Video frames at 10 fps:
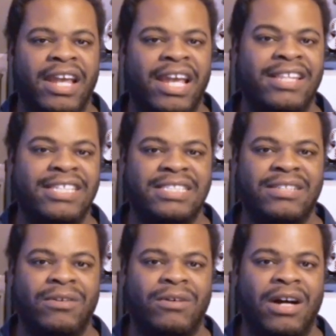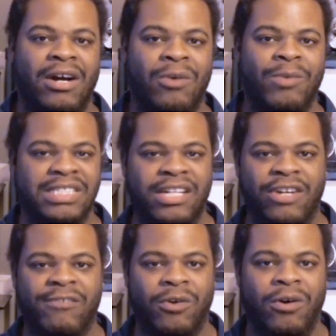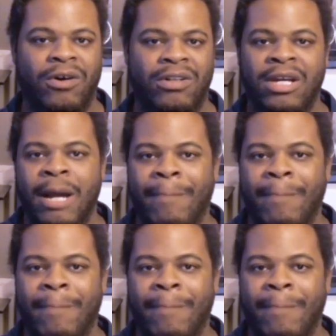And this was good overall.